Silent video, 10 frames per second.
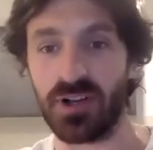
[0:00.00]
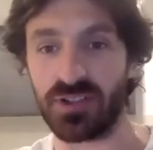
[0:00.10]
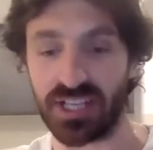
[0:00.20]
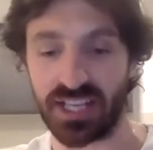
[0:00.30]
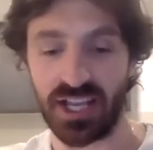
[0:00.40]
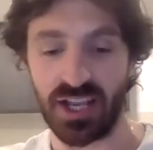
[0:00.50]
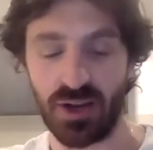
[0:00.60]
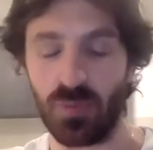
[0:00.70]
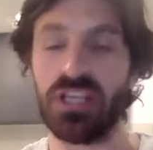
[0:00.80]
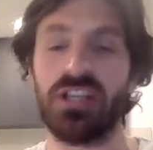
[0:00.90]
I was like,
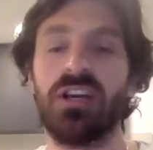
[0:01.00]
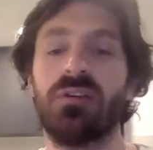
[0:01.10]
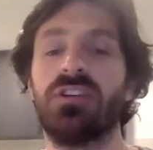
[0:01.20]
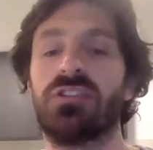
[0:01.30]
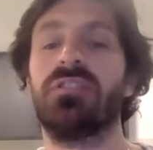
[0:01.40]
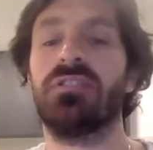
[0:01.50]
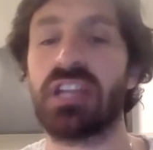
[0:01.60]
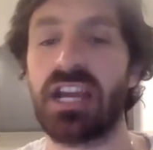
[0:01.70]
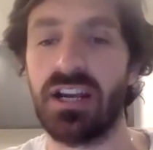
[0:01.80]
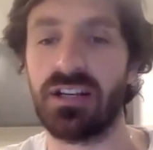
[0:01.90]
we can only shoot your
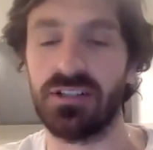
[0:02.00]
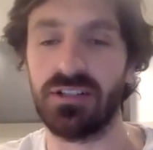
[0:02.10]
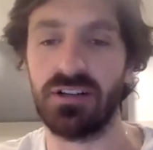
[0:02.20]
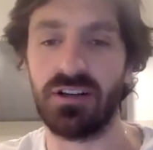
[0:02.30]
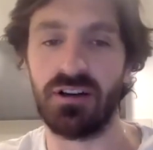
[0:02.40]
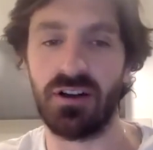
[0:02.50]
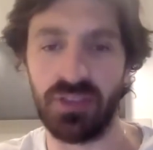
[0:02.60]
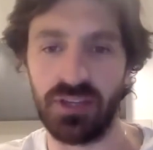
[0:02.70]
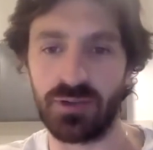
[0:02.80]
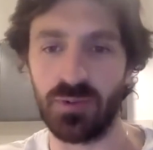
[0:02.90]
character on
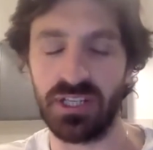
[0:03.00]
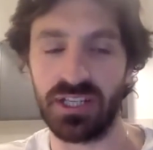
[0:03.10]
this week.